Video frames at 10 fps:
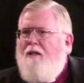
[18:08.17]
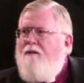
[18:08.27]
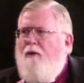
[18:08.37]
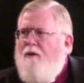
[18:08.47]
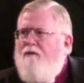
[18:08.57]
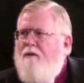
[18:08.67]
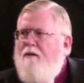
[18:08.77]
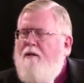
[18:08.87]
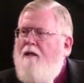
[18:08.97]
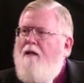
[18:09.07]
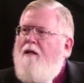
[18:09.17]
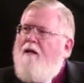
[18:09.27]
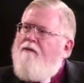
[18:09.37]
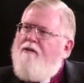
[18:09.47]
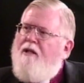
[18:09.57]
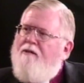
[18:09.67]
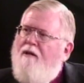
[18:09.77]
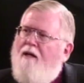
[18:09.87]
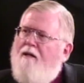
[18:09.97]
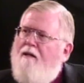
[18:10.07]
divorced. He never says
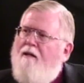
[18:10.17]
that.